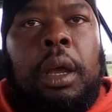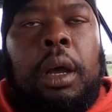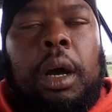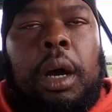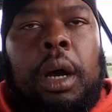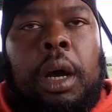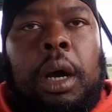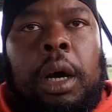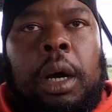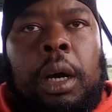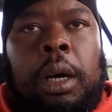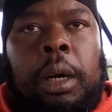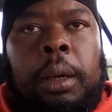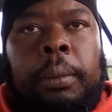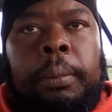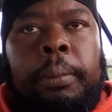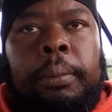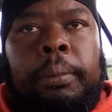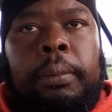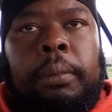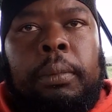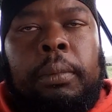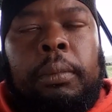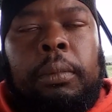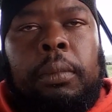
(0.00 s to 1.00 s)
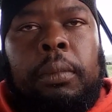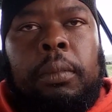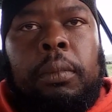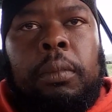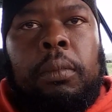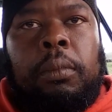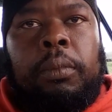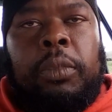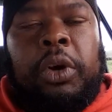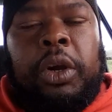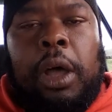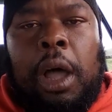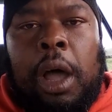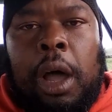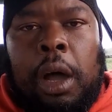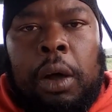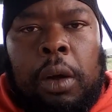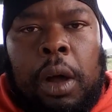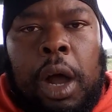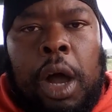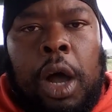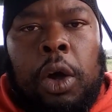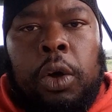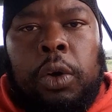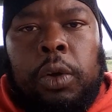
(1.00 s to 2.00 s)
But
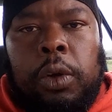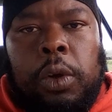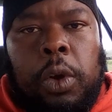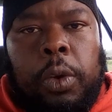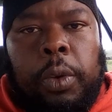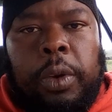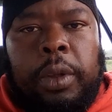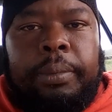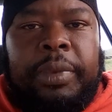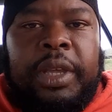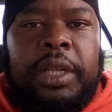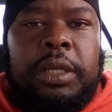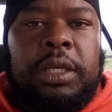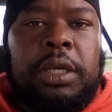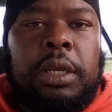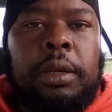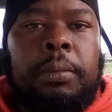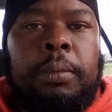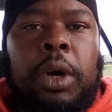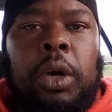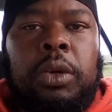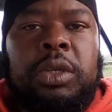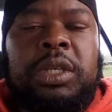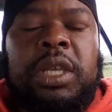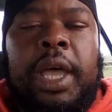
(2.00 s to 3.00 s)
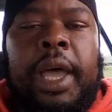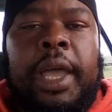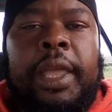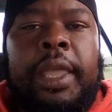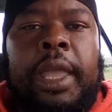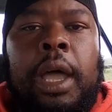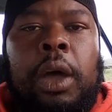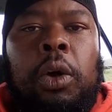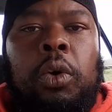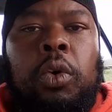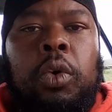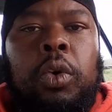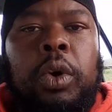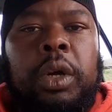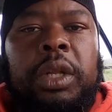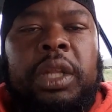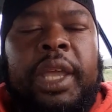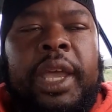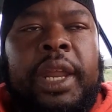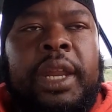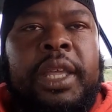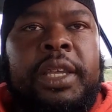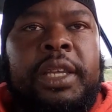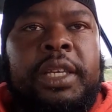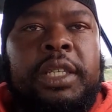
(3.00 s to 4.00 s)
all glory be to the Most High Yahweh,
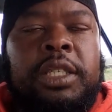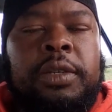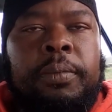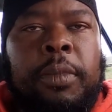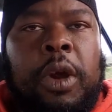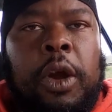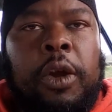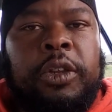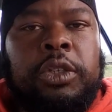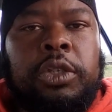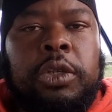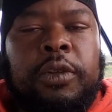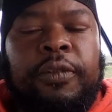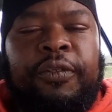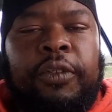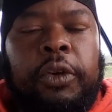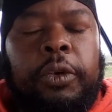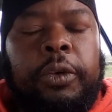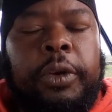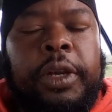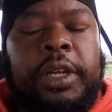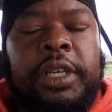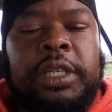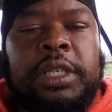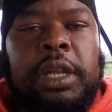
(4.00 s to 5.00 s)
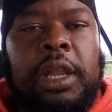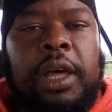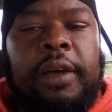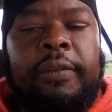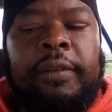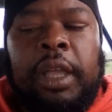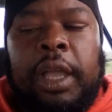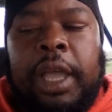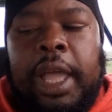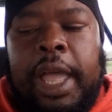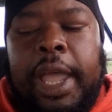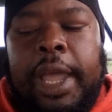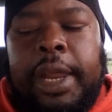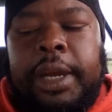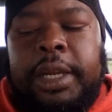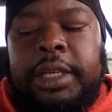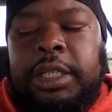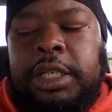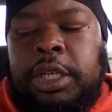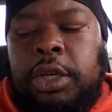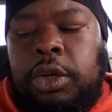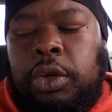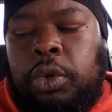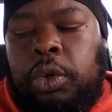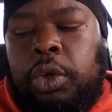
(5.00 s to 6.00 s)
that he is merciful and his loving
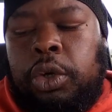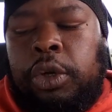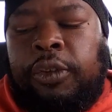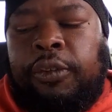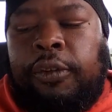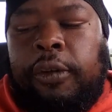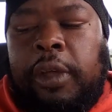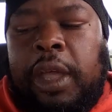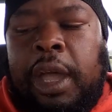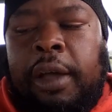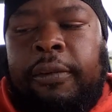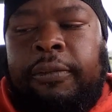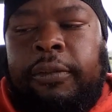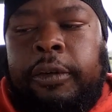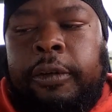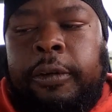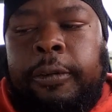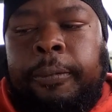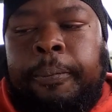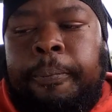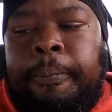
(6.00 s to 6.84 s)
kindness endures forever.